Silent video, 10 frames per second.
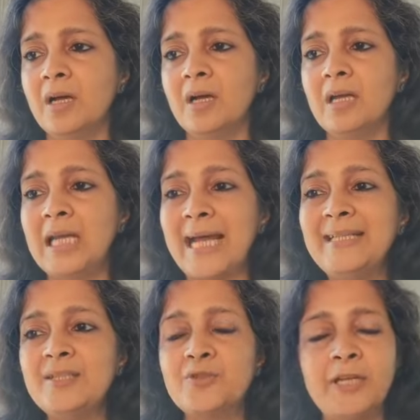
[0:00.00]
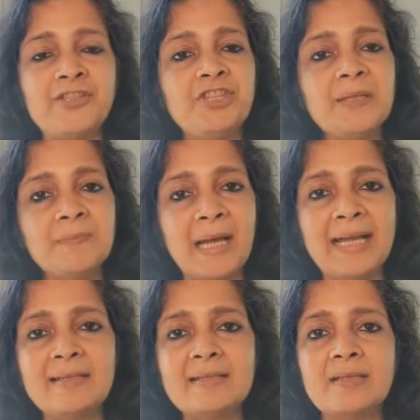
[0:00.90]
Light stretching
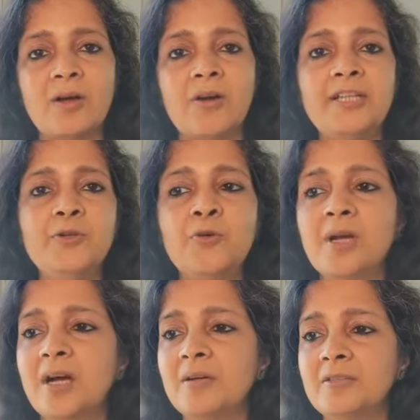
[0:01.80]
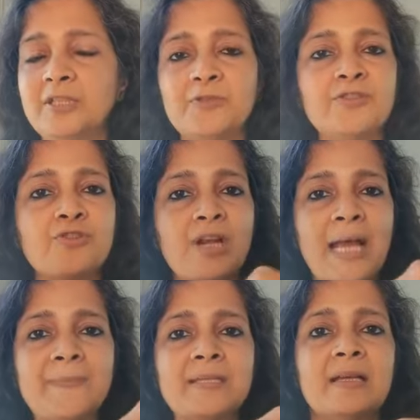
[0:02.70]
bands or yoga,
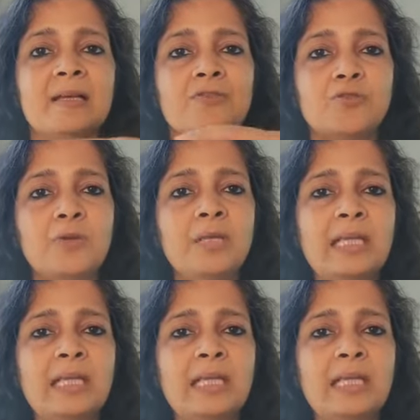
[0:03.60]
straps. So